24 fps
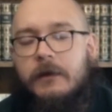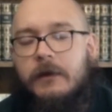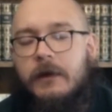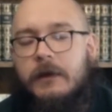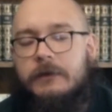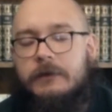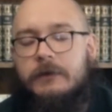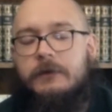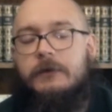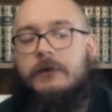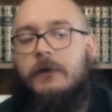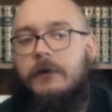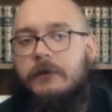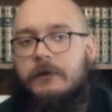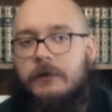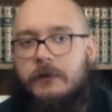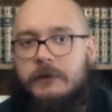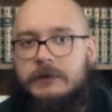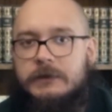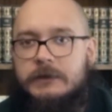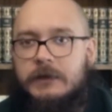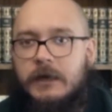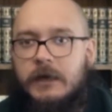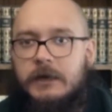As I was going
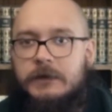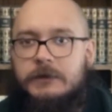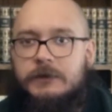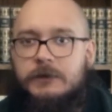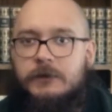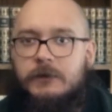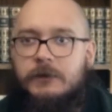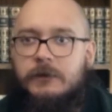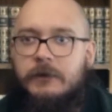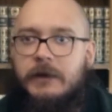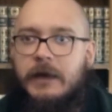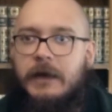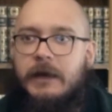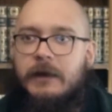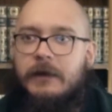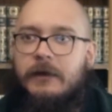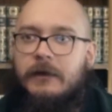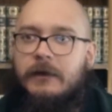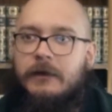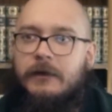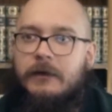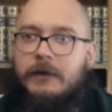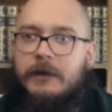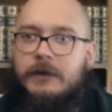through massage school, we had
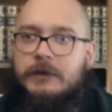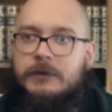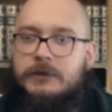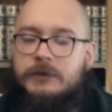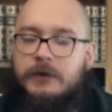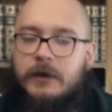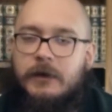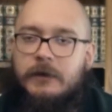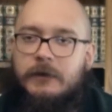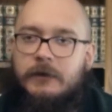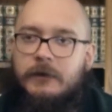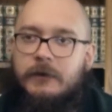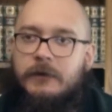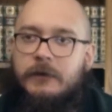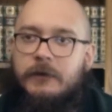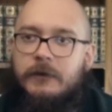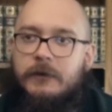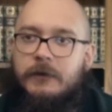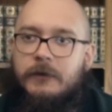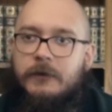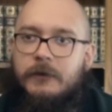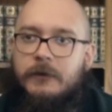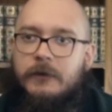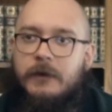an instructor
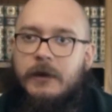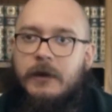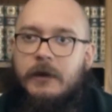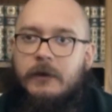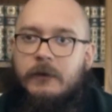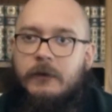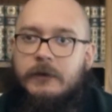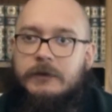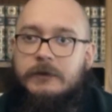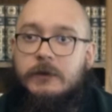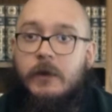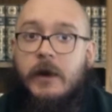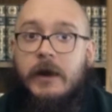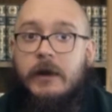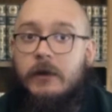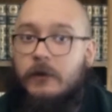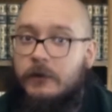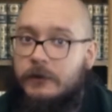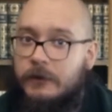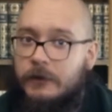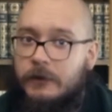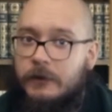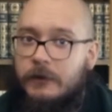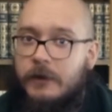who was quite
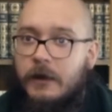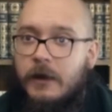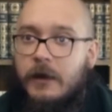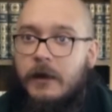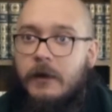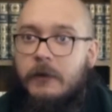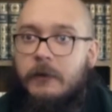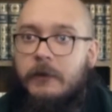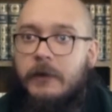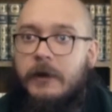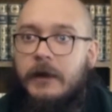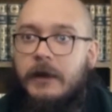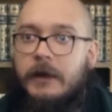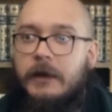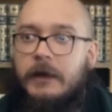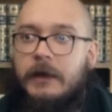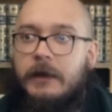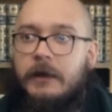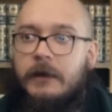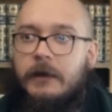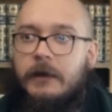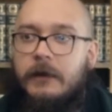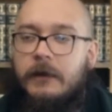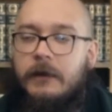older, but
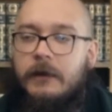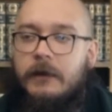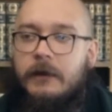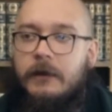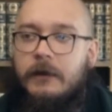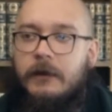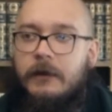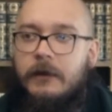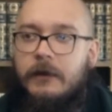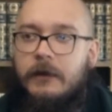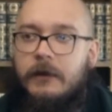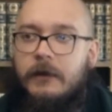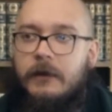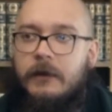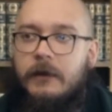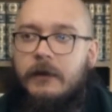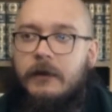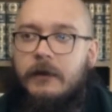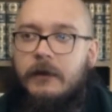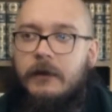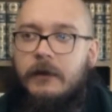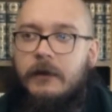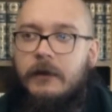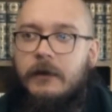he
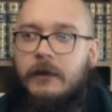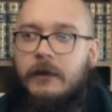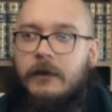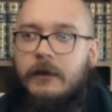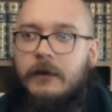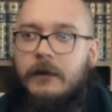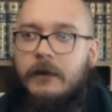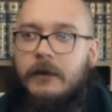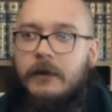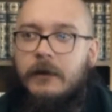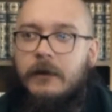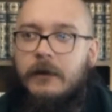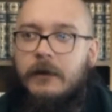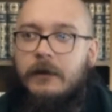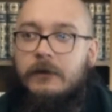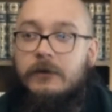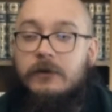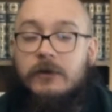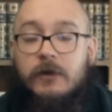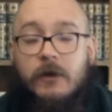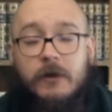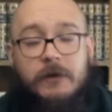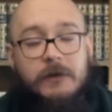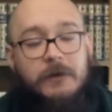
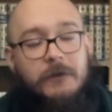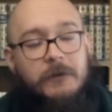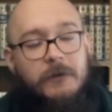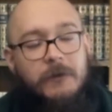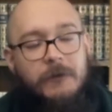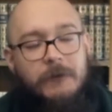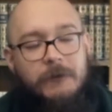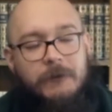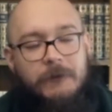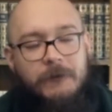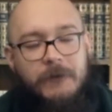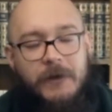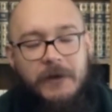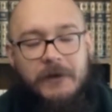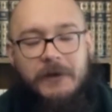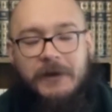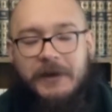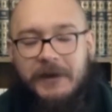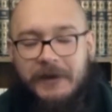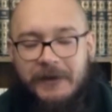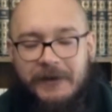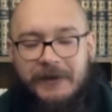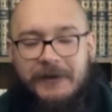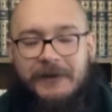looked very
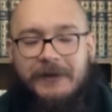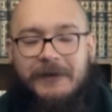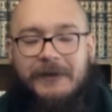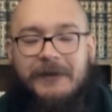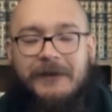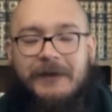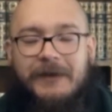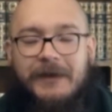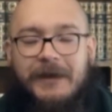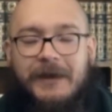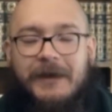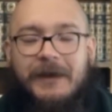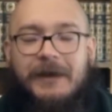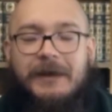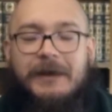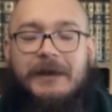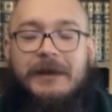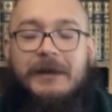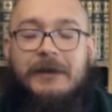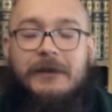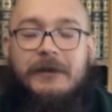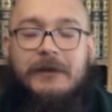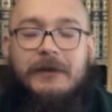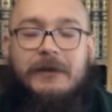young, and
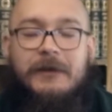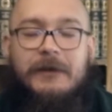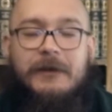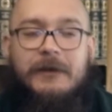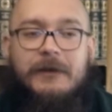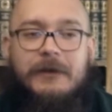he